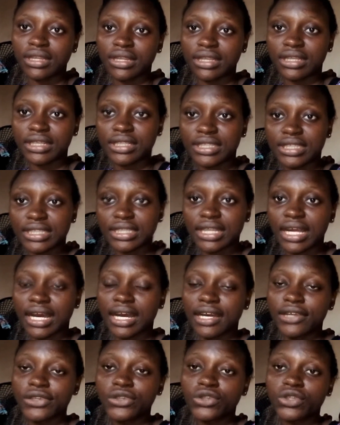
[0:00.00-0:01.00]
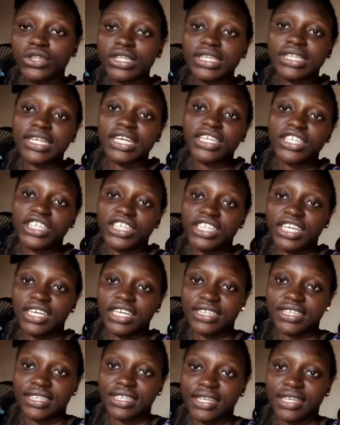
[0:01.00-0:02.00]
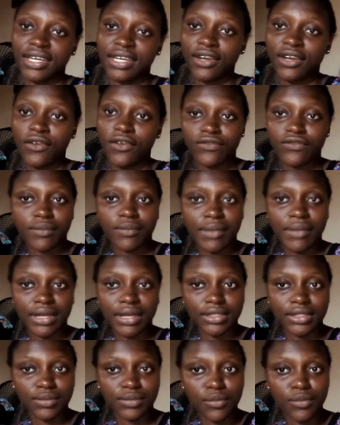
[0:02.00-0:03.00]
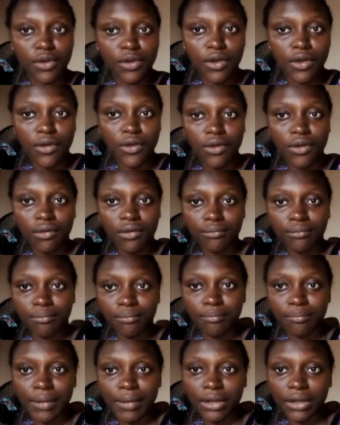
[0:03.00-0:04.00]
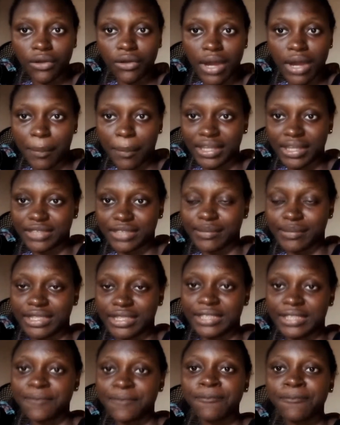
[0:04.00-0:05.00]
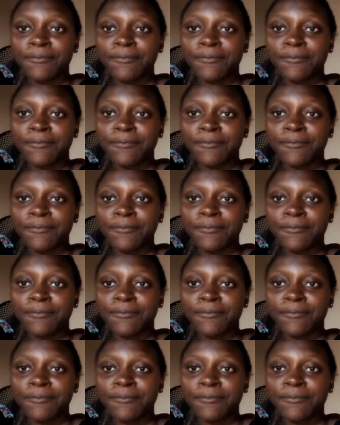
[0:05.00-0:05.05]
3-seater and 2-seater chairs for my small parlor apartment.